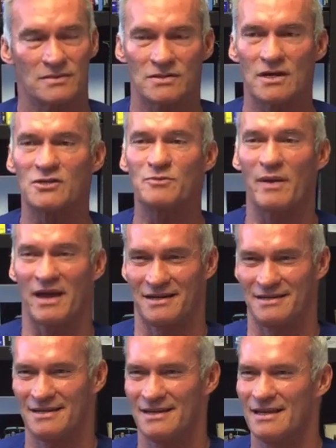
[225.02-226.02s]

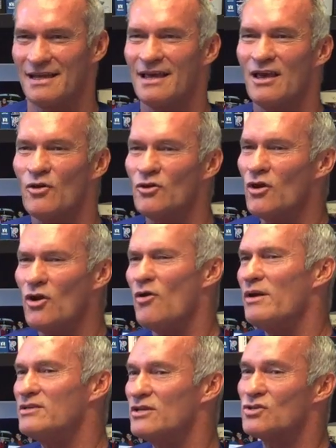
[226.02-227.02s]
suspect.
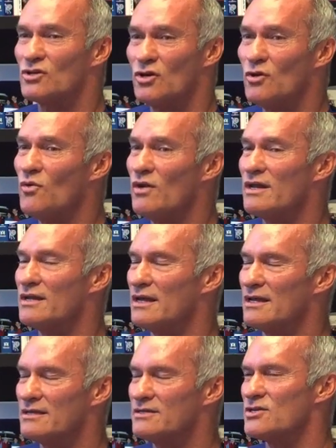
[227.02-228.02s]
No, it's a good one, and okay.